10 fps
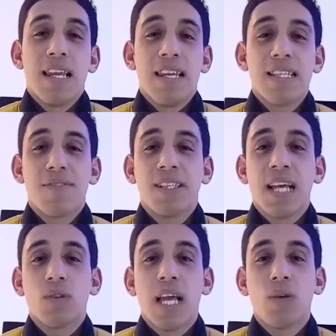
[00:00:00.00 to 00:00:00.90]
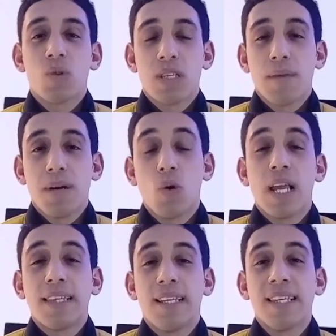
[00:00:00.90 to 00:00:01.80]
let's find out how to set up Google
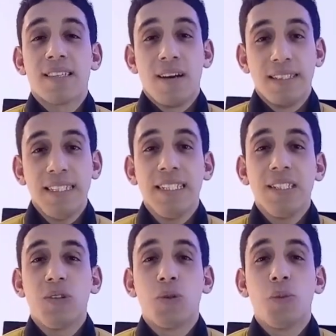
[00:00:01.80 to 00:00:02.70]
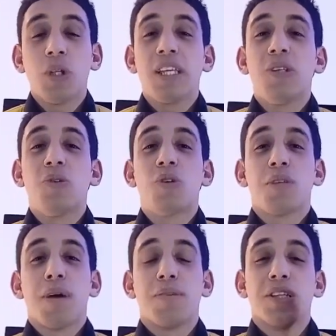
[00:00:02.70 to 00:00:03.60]
Analytics ID to put it in your
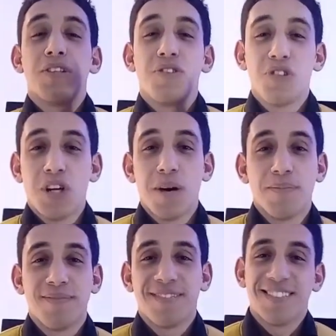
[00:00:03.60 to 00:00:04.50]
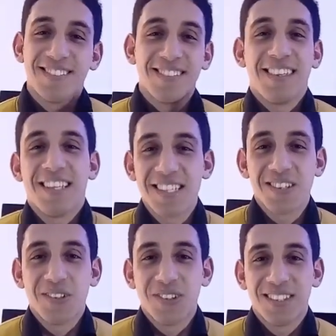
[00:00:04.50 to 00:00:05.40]
Bubble Shop. Let's
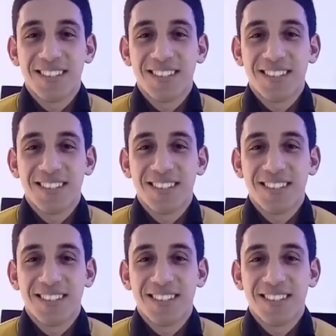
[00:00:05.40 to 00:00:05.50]
go.